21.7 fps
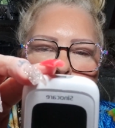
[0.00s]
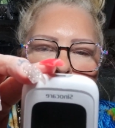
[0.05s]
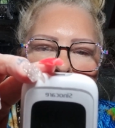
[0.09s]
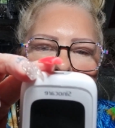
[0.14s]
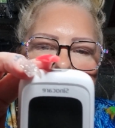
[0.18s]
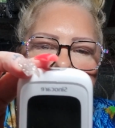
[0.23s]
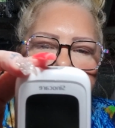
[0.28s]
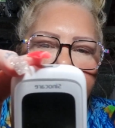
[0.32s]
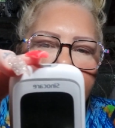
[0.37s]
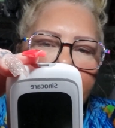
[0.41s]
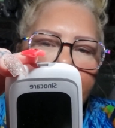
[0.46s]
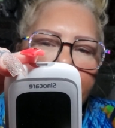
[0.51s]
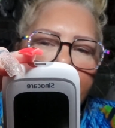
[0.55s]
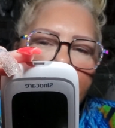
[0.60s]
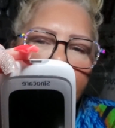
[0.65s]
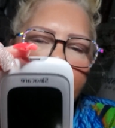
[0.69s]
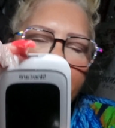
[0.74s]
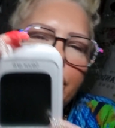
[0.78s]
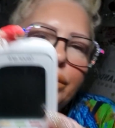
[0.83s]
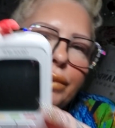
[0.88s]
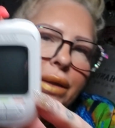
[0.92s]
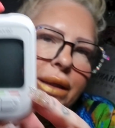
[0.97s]
blood
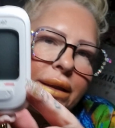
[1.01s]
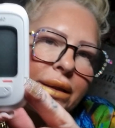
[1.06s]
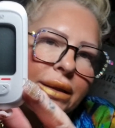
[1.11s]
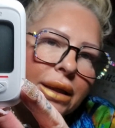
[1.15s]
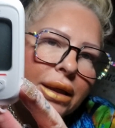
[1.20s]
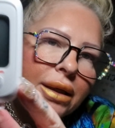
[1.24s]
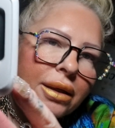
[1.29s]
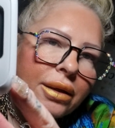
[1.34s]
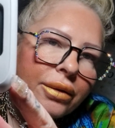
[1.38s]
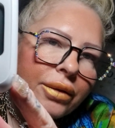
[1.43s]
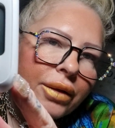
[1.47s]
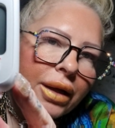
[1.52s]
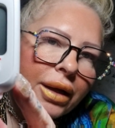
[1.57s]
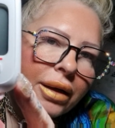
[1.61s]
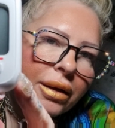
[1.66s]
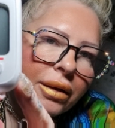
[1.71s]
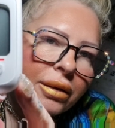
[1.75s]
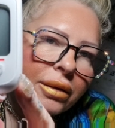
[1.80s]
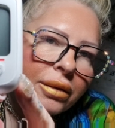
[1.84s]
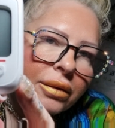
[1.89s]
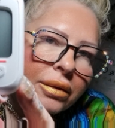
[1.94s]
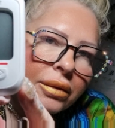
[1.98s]
glucose meter
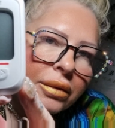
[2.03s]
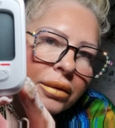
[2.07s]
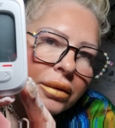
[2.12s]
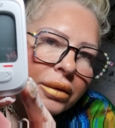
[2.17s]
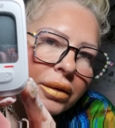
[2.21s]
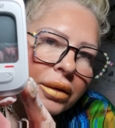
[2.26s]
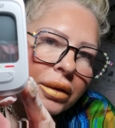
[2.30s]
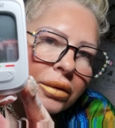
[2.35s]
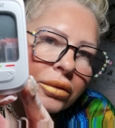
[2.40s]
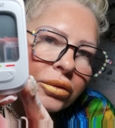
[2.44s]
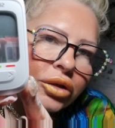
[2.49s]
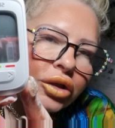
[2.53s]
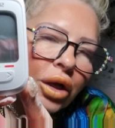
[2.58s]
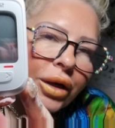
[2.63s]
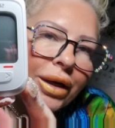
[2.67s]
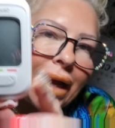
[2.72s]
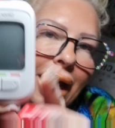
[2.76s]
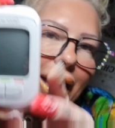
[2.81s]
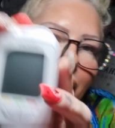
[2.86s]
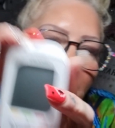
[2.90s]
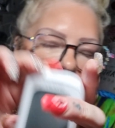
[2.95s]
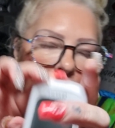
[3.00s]
there.
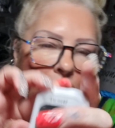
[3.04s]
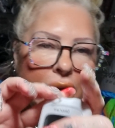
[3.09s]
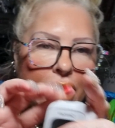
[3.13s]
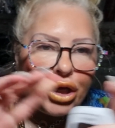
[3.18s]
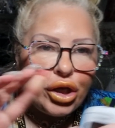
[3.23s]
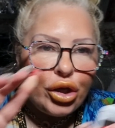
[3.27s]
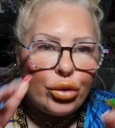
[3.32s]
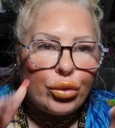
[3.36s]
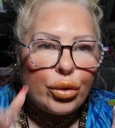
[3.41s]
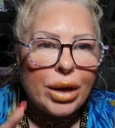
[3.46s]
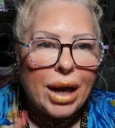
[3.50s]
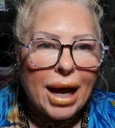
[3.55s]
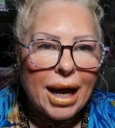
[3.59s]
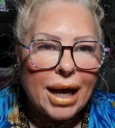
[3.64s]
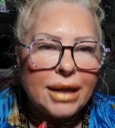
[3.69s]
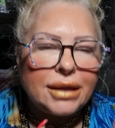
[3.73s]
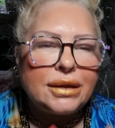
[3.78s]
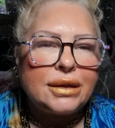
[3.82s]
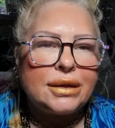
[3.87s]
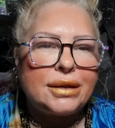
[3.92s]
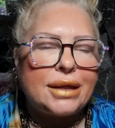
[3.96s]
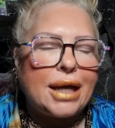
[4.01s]
Now, you
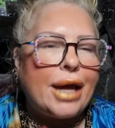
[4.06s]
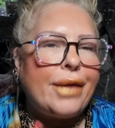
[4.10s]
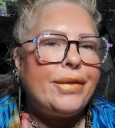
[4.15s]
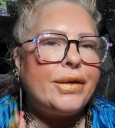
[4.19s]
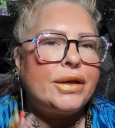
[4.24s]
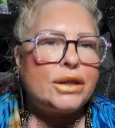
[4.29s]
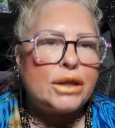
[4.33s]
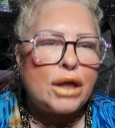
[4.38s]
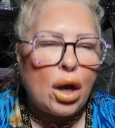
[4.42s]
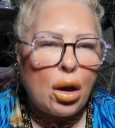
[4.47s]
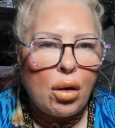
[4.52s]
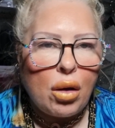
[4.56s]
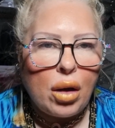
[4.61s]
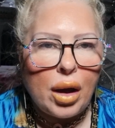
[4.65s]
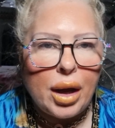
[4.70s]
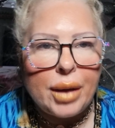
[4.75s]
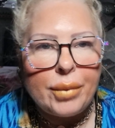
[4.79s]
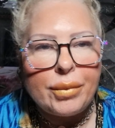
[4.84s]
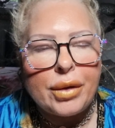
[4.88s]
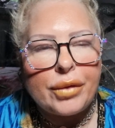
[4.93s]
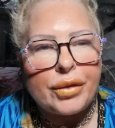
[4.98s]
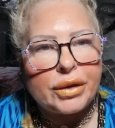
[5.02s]
can set the
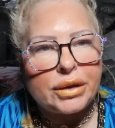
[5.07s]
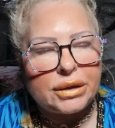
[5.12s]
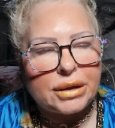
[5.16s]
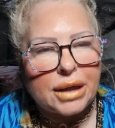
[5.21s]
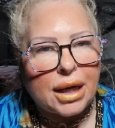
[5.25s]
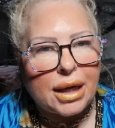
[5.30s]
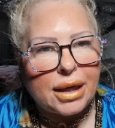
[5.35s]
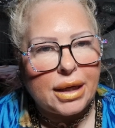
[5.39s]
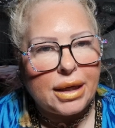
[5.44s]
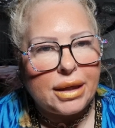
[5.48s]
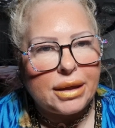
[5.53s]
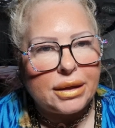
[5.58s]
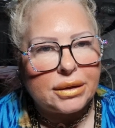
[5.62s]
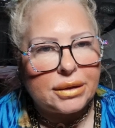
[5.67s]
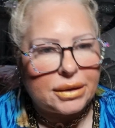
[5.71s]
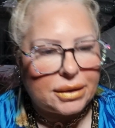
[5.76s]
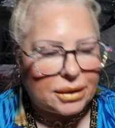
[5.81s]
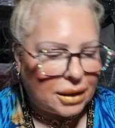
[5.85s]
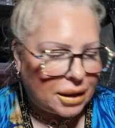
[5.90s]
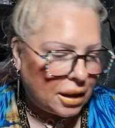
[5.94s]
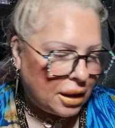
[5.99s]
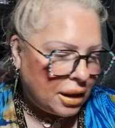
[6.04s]
time, the
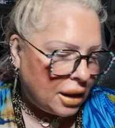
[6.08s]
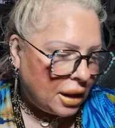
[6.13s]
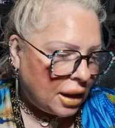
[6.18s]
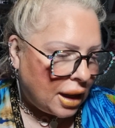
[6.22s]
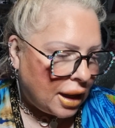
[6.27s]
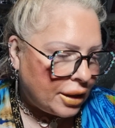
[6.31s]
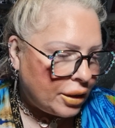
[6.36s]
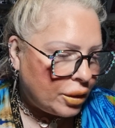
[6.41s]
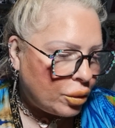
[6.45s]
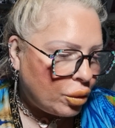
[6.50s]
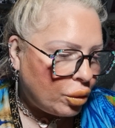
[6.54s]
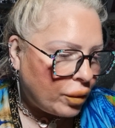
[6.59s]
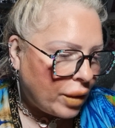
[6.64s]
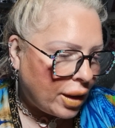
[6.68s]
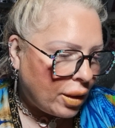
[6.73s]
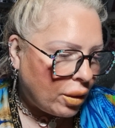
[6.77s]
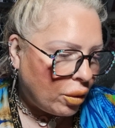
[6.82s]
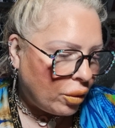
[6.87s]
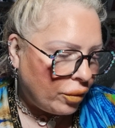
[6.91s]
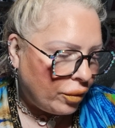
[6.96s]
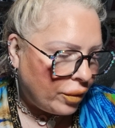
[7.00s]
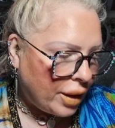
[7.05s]
date, and all
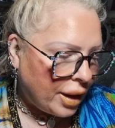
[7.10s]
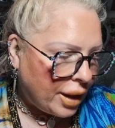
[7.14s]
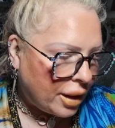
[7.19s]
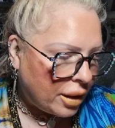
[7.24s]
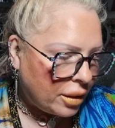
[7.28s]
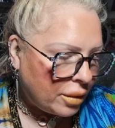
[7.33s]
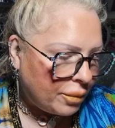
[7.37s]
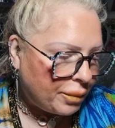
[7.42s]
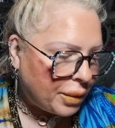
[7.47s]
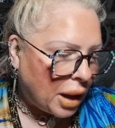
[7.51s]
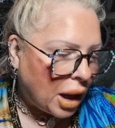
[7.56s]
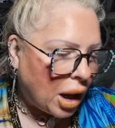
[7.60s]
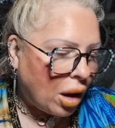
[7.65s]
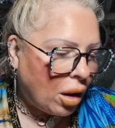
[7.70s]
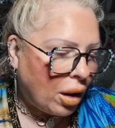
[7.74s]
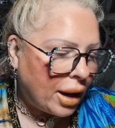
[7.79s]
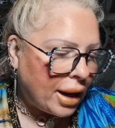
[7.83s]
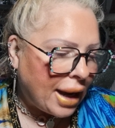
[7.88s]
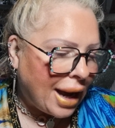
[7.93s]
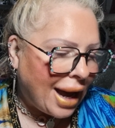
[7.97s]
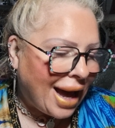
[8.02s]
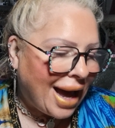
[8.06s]
that on there, but
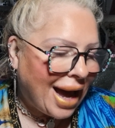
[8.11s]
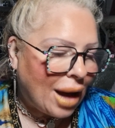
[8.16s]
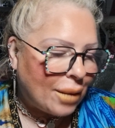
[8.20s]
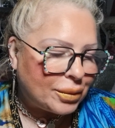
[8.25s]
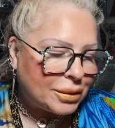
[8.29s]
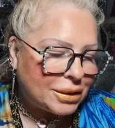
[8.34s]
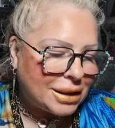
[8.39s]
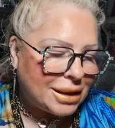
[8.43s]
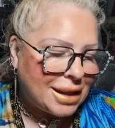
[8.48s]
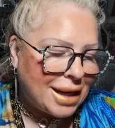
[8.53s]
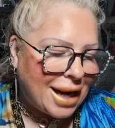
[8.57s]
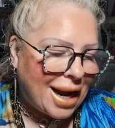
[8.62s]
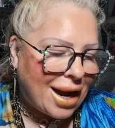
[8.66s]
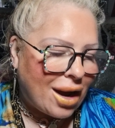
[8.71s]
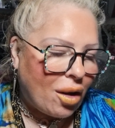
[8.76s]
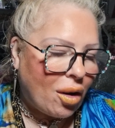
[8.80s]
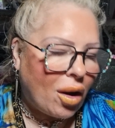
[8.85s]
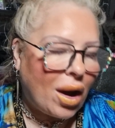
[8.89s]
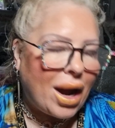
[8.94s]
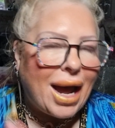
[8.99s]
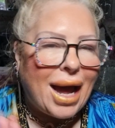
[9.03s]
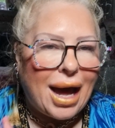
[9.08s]
up to now,
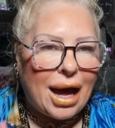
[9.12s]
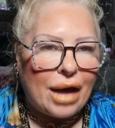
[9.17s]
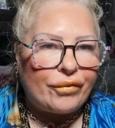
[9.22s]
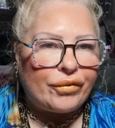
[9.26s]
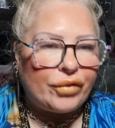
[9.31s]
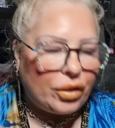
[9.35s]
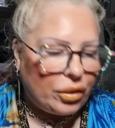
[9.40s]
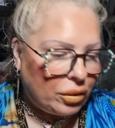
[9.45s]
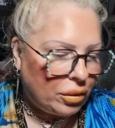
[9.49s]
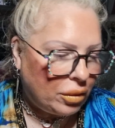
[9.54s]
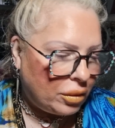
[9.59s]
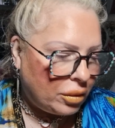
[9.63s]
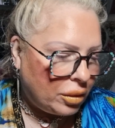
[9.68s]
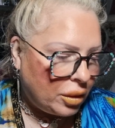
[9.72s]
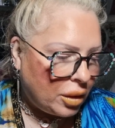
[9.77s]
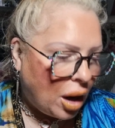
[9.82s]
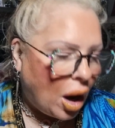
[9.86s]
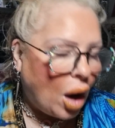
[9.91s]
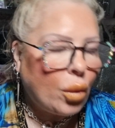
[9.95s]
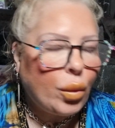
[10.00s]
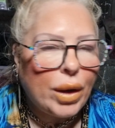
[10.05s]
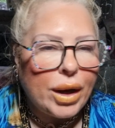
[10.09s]
I haven't.
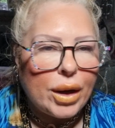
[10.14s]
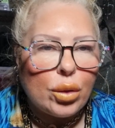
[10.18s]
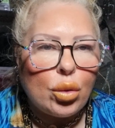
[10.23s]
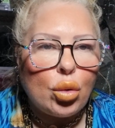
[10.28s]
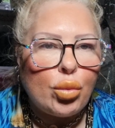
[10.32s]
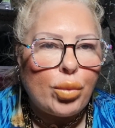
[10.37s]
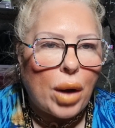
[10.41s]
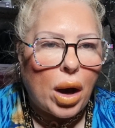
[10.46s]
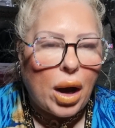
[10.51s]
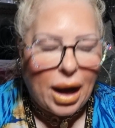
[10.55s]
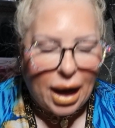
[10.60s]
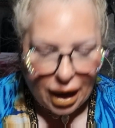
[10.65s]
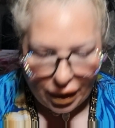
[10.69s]
I will, but I